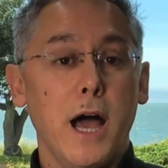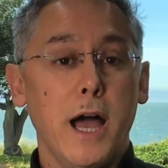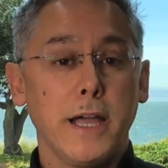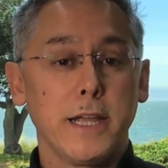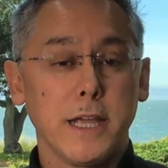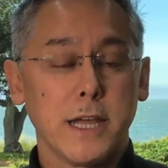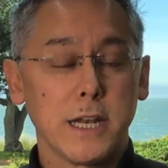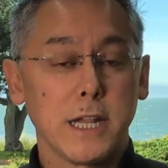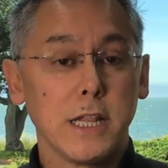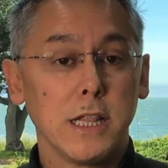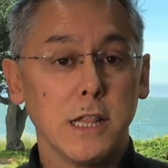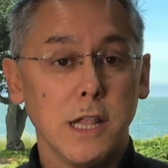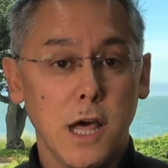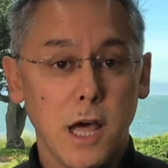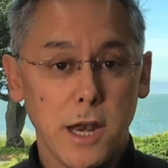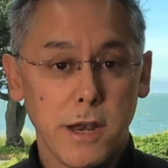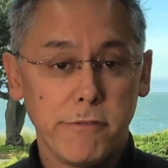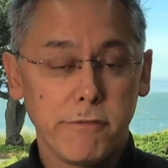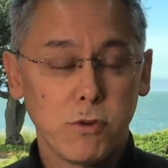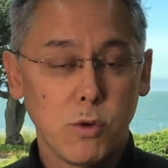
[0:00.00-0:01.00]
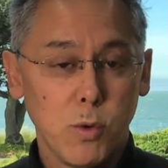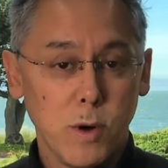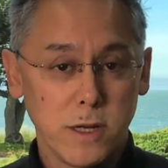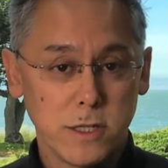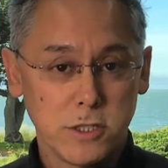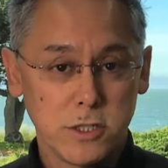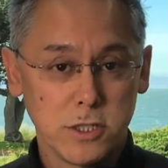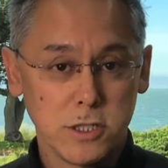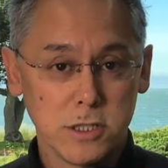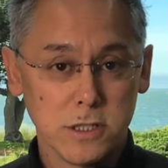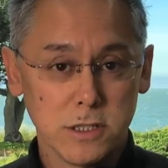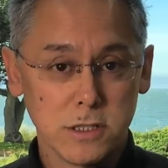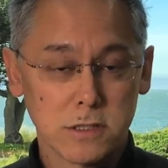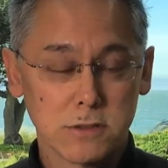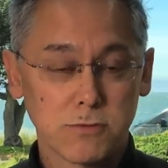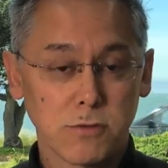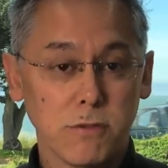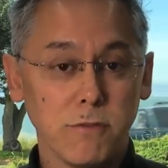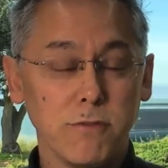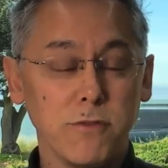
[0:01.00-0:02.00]
I get a lot of questions
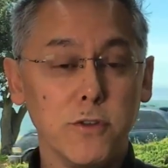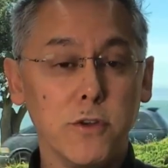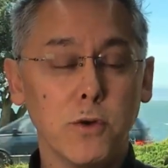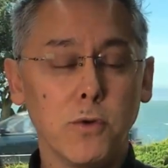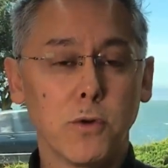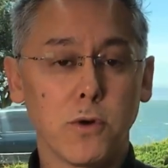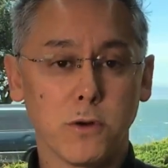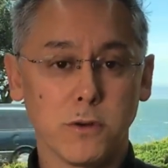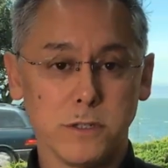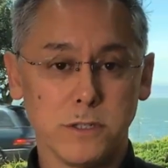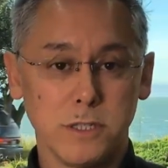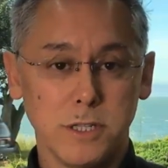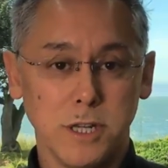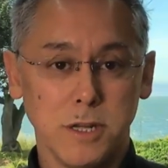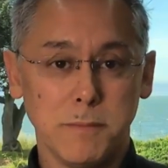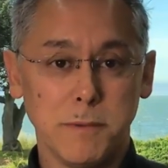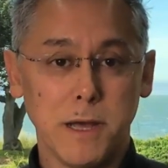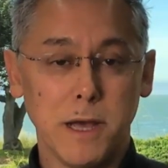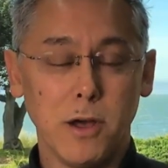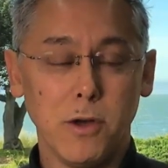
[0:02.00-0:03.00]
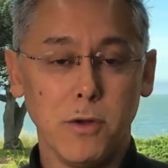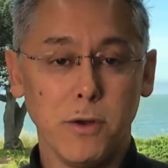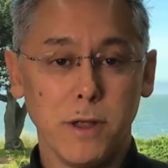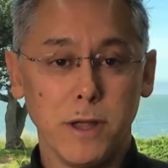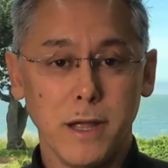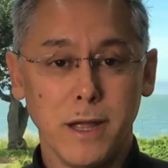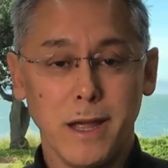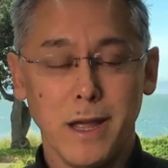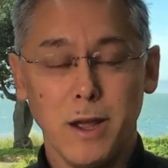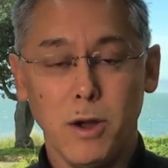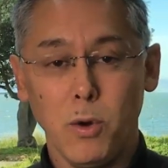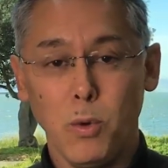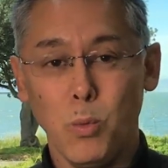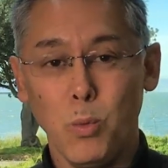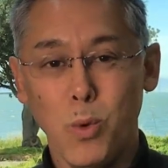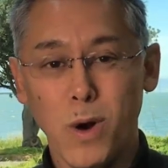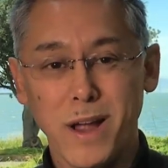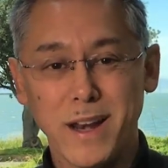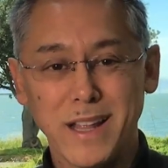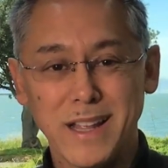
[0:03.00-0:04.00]
from viewers about
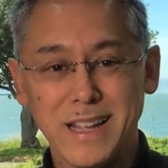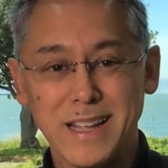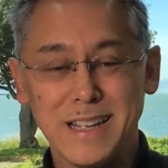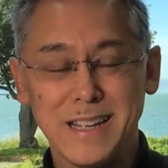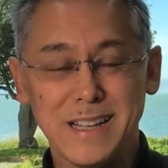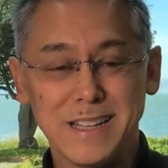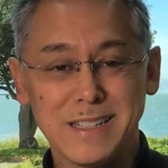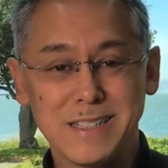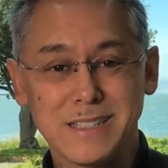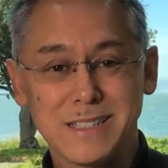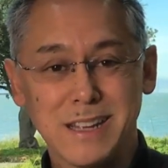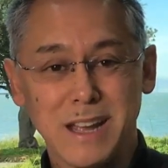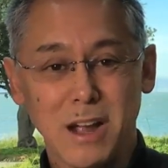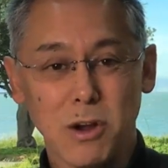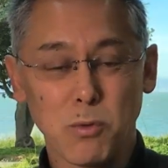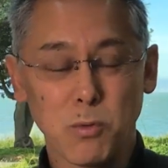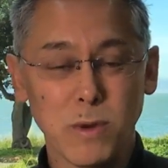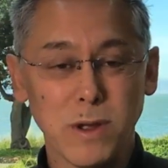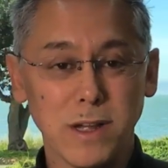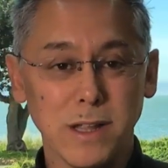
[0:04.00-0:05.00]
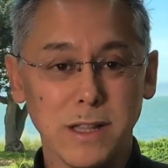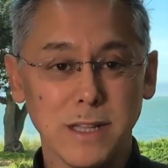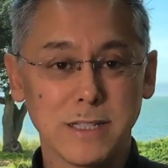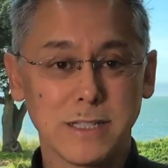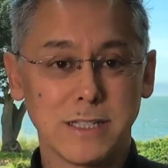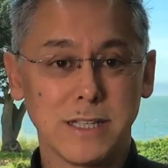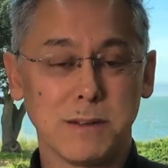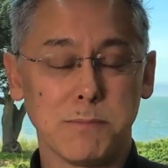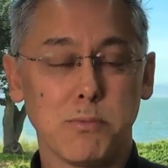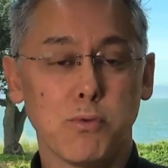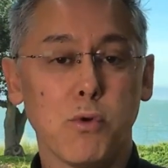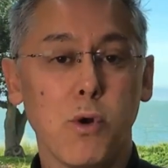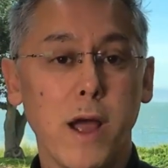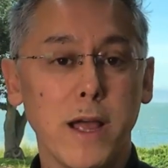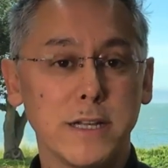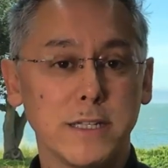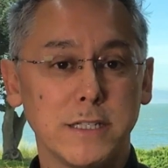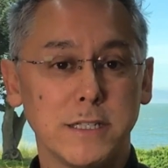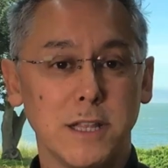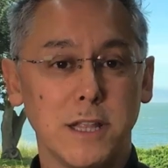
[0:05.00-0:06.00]
what is a realistic
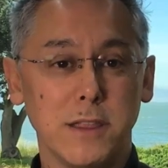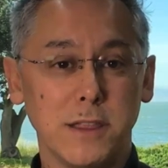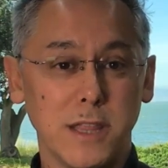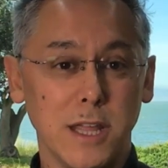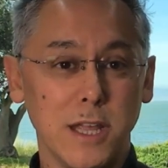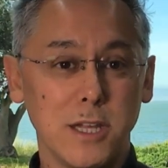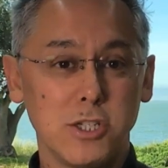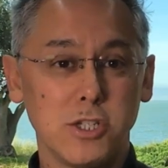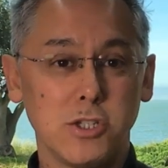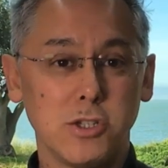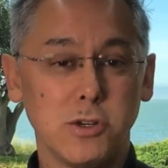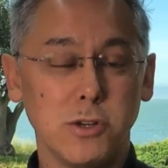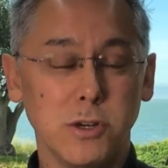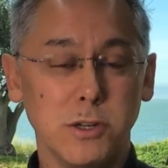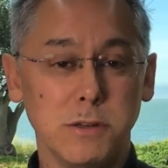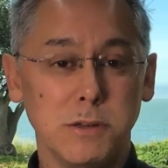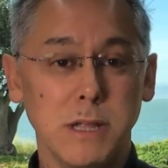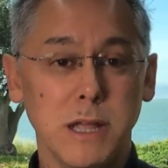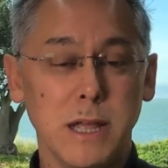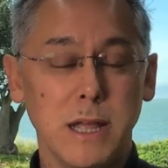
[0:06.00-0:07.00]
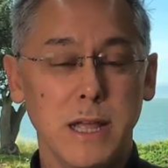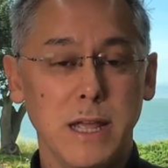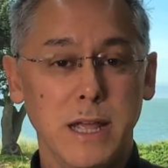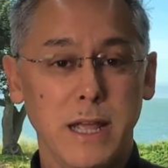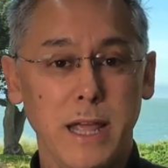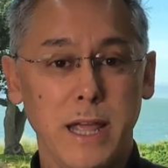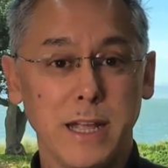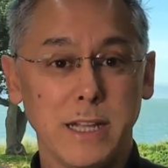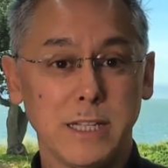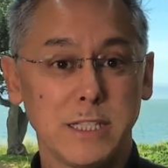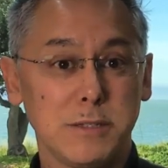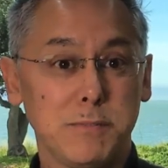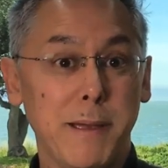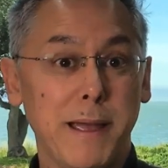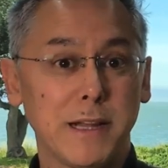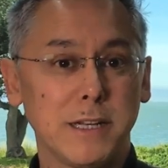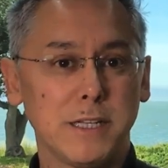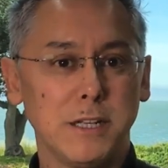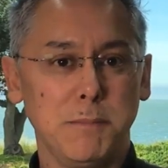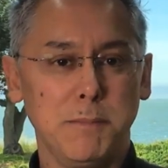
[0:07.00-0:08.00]
price that they should
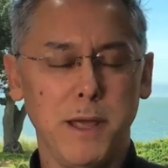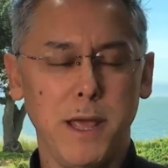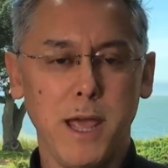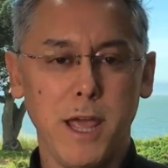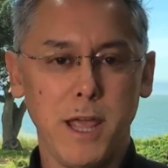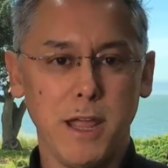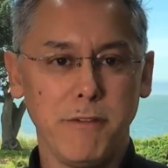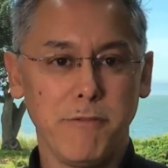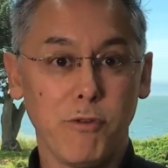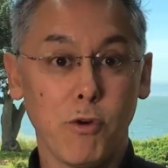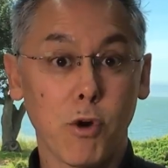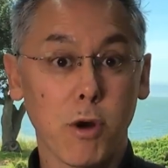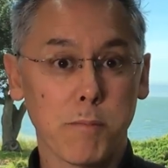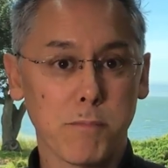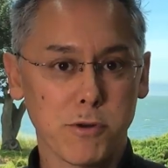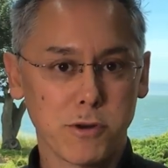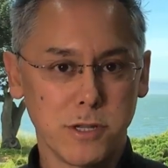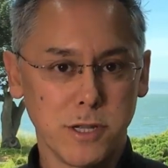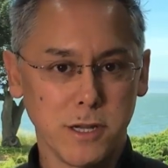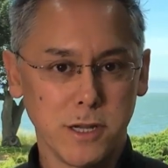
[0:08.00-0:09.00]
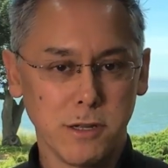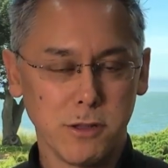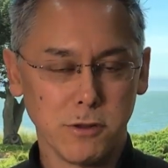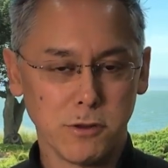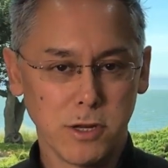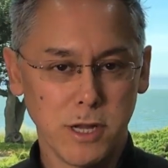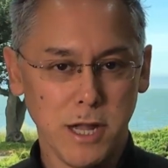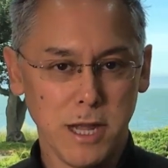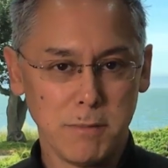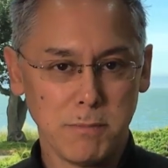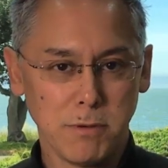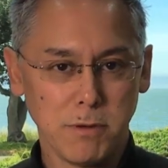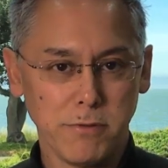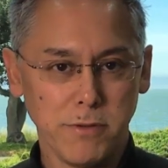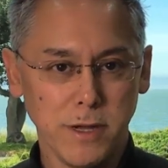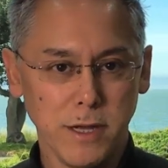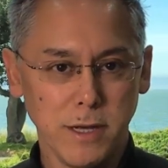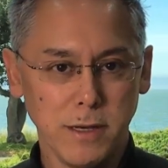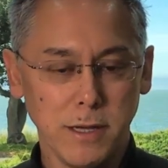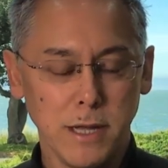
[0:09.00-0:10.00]
expect to pay for a particular camper
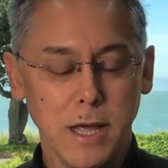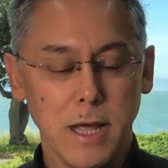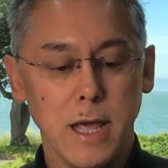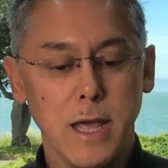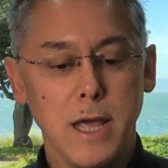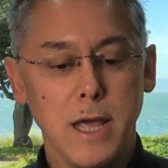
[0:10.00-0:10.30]
van.